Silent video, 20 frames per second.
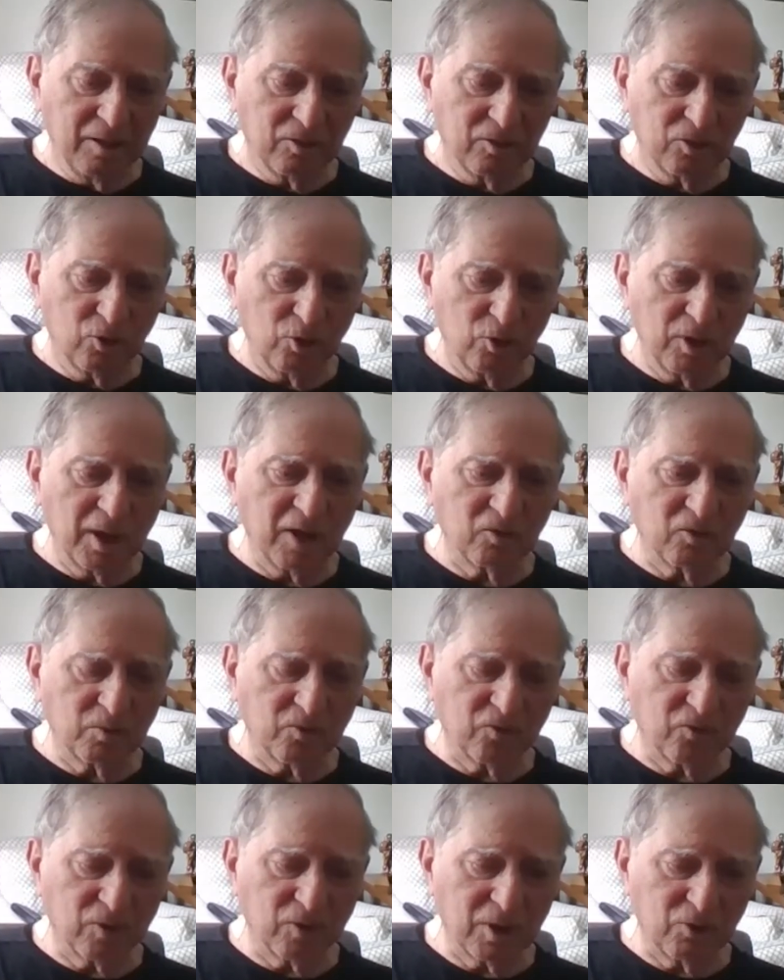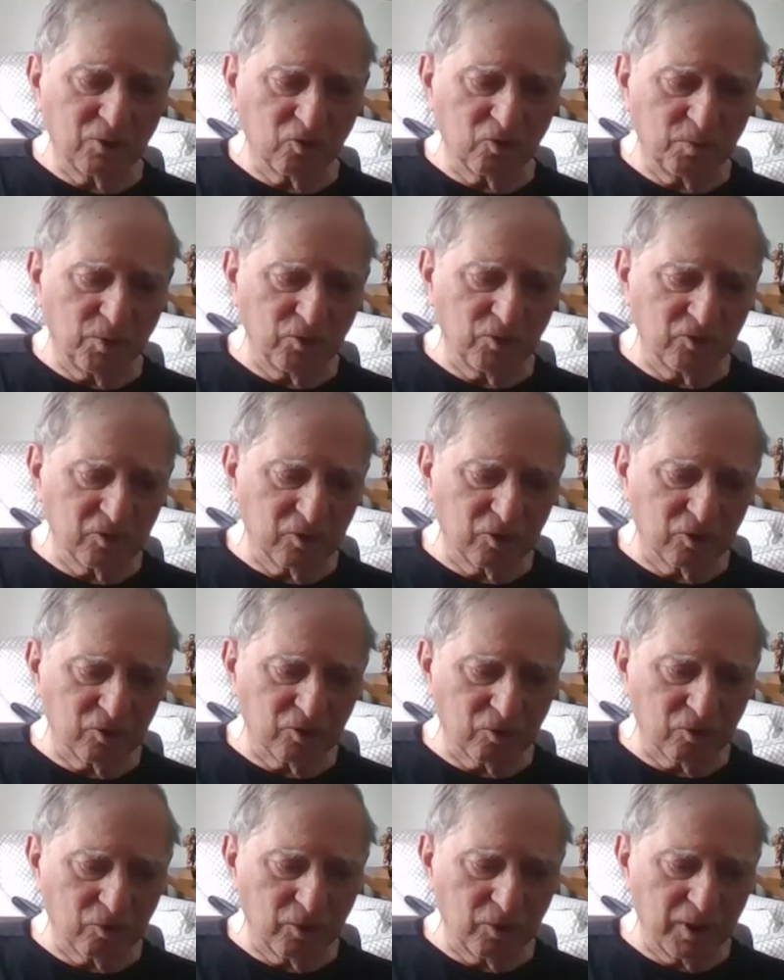Two days before I was supposed to go to
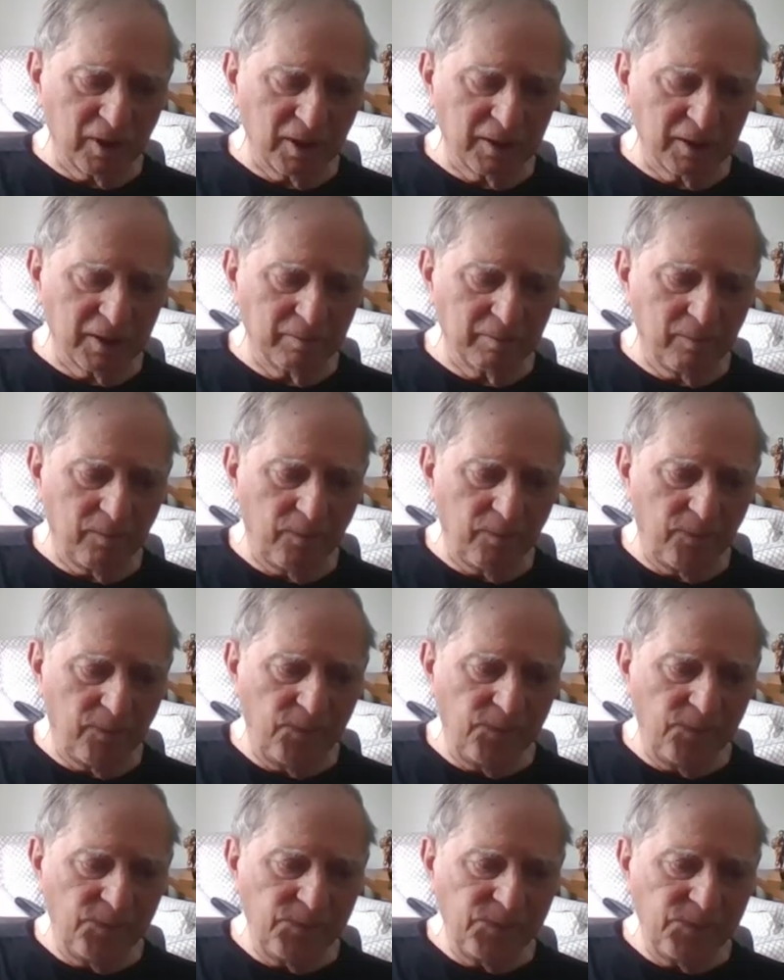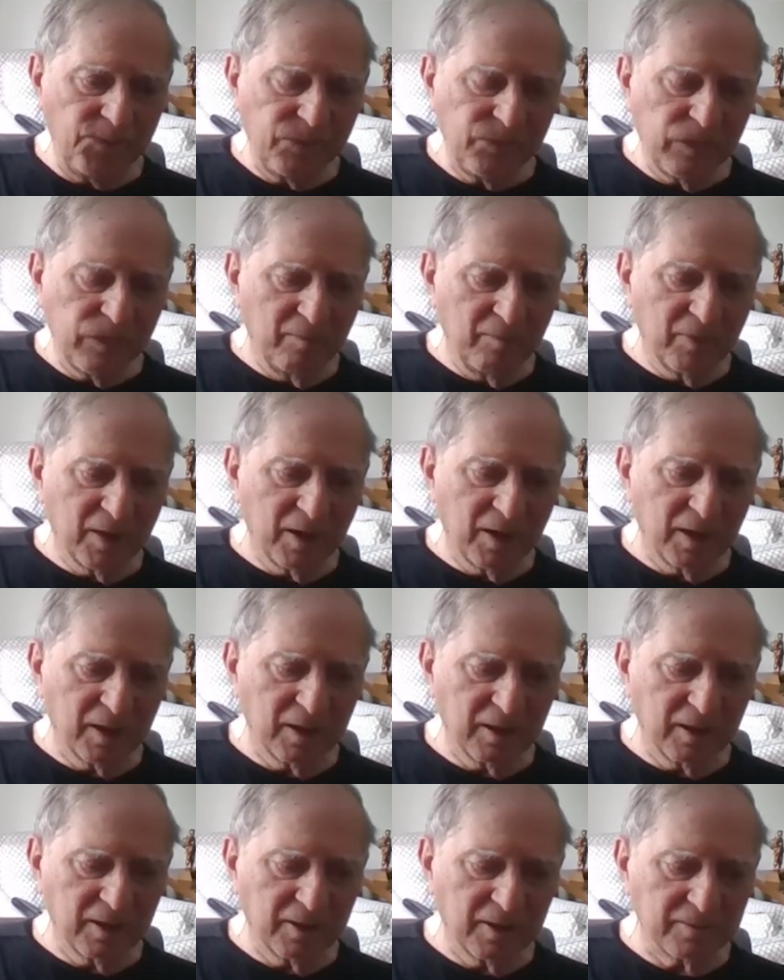Korea,
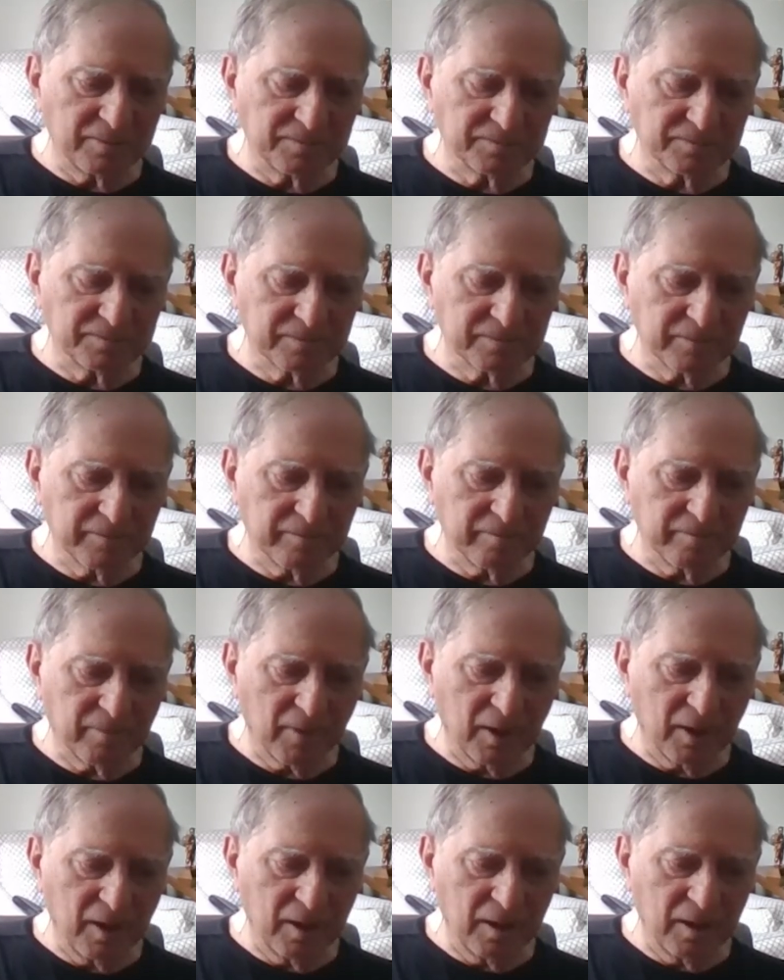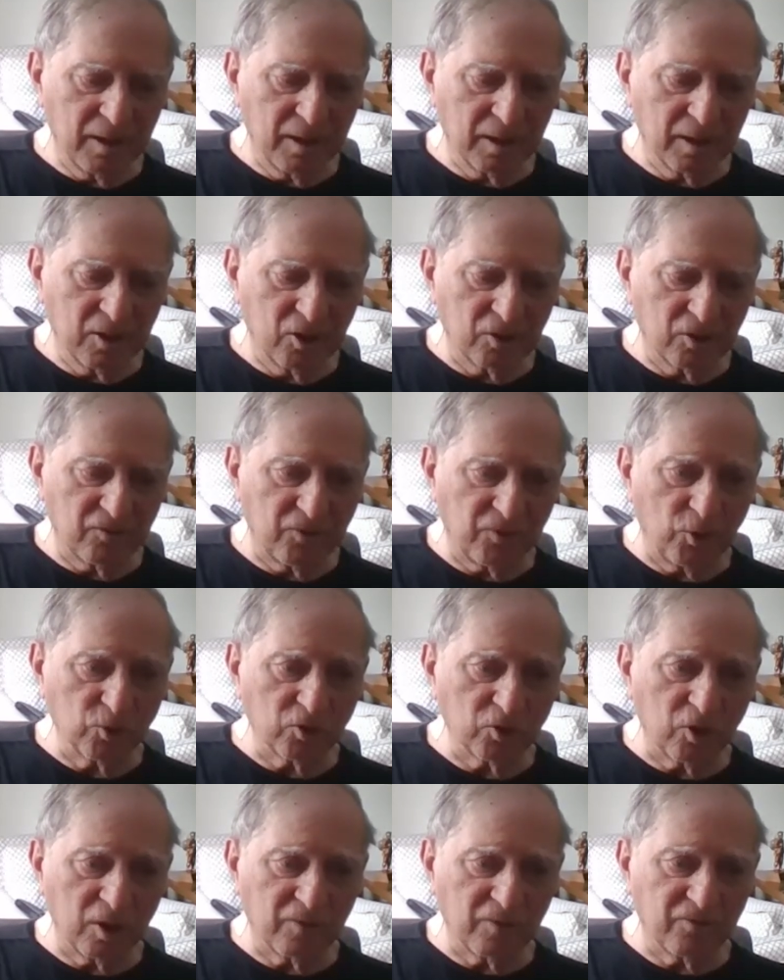I uh, got a phone
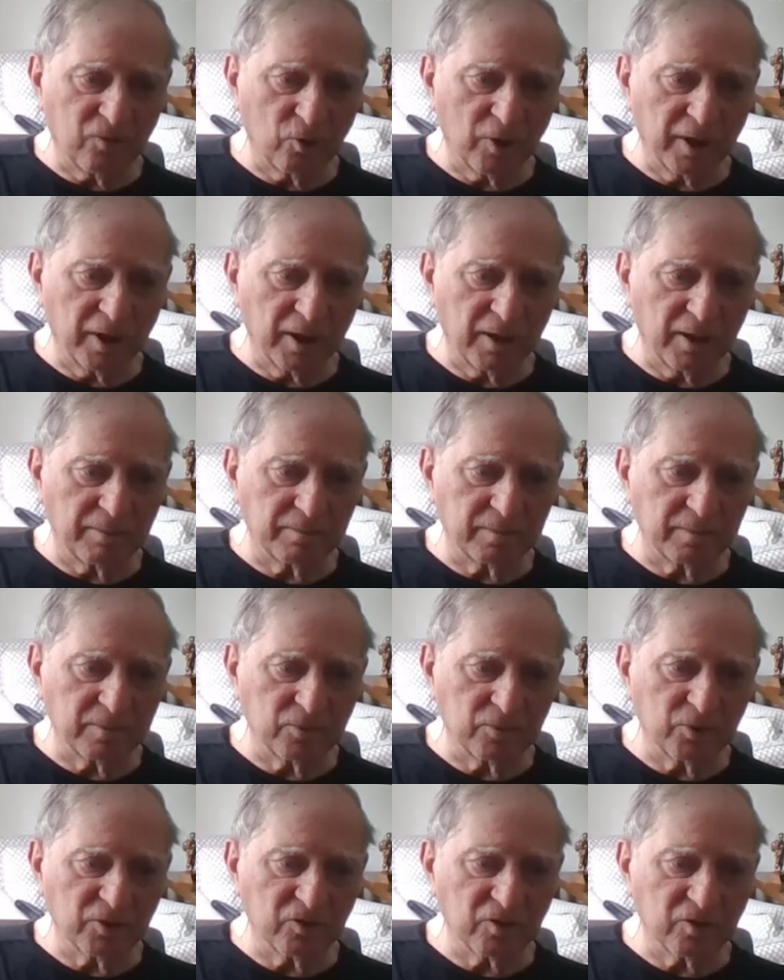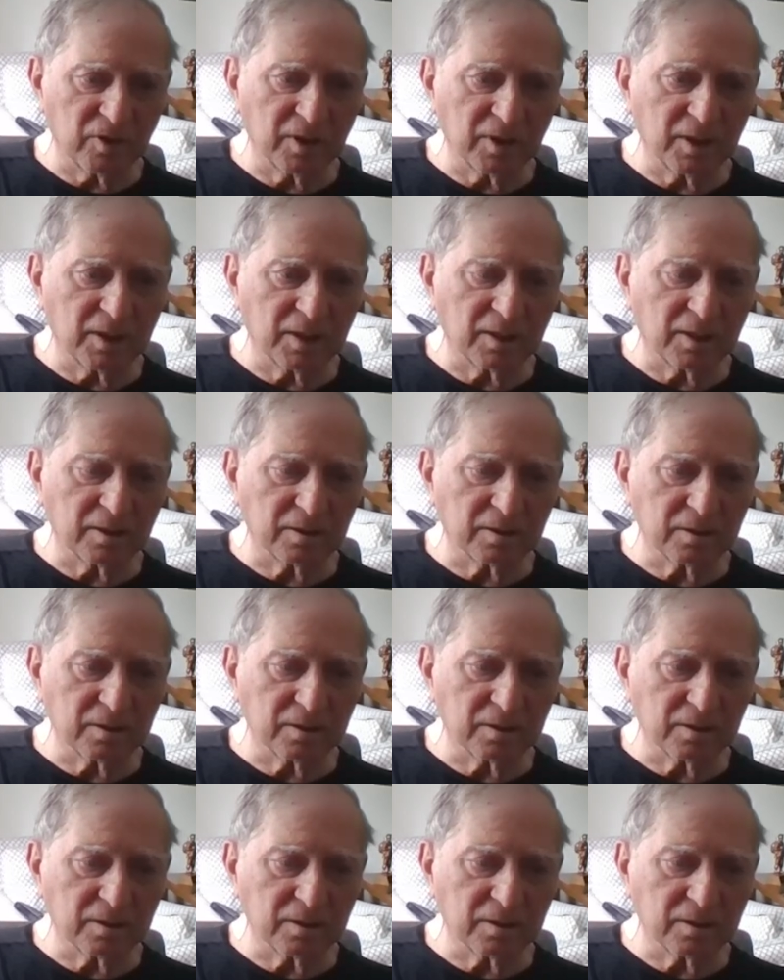call at 4 a.m. which said, uh,